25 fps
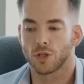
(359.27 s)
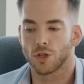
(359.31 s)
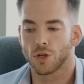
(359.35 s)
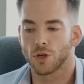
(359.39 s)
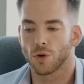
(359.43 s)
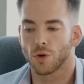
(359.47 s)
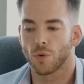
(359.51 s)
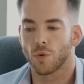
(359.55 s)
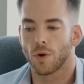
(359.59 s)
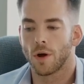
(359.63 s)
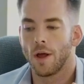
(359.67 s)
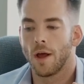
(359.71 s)

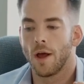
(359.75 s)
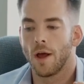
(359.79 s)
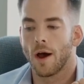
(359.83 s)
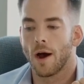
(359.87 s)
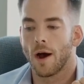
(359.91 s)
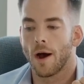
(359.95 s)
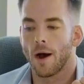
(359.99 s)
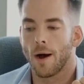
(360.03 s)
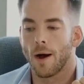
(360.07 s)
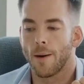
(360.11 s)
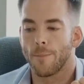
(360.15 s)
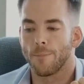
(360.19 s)
do.
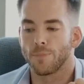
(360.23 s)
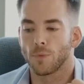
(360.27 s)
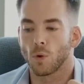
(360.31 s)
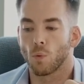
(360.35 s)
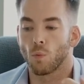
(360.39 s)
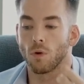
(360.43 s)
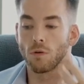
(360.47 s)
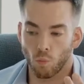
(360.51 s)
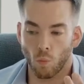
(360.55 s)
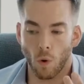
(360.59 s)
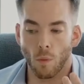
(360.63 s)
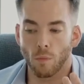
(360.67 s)

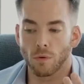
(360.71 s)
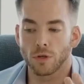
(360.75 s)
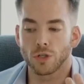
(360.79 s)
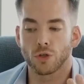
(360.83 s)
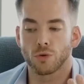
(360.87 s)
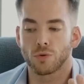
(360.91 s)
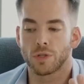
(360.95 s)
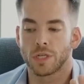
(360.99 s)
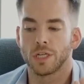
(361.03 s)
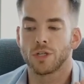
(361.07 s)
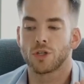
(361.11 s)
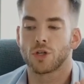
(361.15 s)
What would you
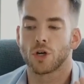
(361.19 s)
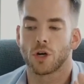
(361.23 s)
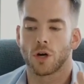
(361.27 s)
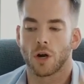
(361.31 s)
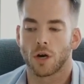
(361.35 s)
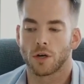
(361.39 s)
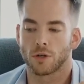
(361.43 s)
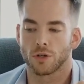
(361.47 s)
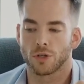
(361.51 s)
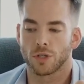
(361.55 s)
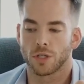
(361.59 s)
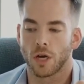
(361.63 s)
teach your
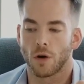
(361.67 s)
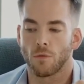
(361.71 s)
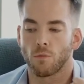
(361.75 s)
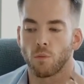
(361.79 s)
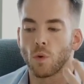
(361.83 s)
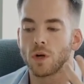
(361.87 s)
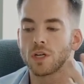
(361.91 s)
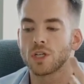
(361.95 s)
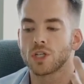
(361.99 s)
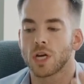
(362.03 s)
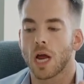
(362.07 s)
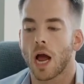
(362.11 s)
younger self?
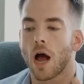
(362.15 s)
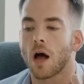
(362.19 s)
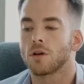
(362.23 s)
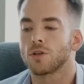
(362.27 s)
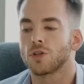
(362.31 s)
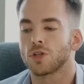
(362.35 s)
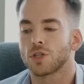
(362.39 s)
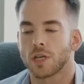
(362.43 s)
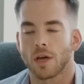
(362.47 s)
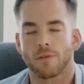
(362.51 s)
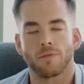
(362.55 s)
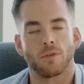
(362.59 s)
What
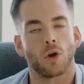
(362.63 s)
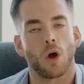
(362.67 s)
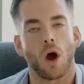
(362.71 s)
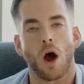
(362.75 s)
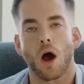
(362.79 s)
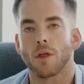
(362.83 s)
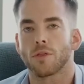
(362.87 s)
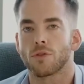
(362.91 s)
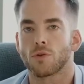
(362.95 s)
challenges have you gone